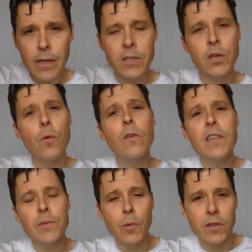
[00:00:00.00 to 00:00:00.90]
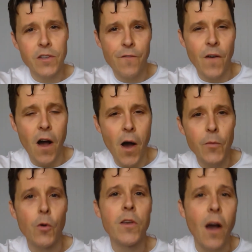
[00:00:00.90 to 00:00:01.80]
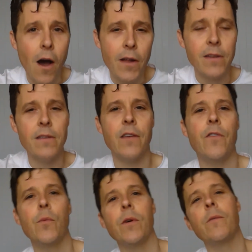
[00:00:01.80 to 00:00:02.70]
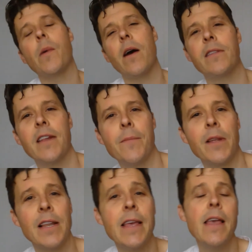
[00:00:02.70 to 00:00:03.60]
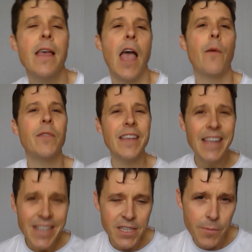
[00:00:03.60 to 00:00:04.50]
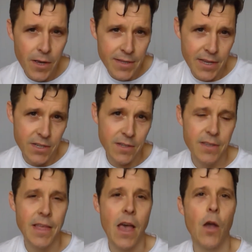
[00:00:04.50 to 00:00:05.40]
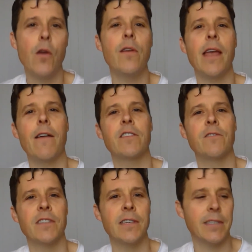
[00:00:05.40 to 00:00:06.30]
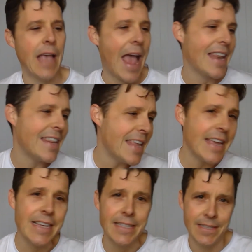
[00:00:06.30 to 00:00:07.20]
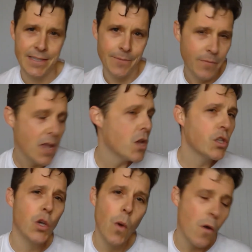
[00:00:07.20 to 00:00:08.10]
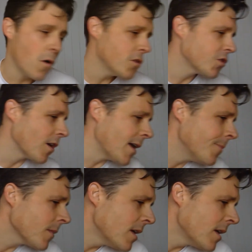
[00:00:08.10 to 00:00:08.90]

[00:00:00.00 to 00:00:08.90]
So all of these plots are farmed or gardened, if you will, biodynamically, and with intimate attention to their own characteristics and needs. To quote André,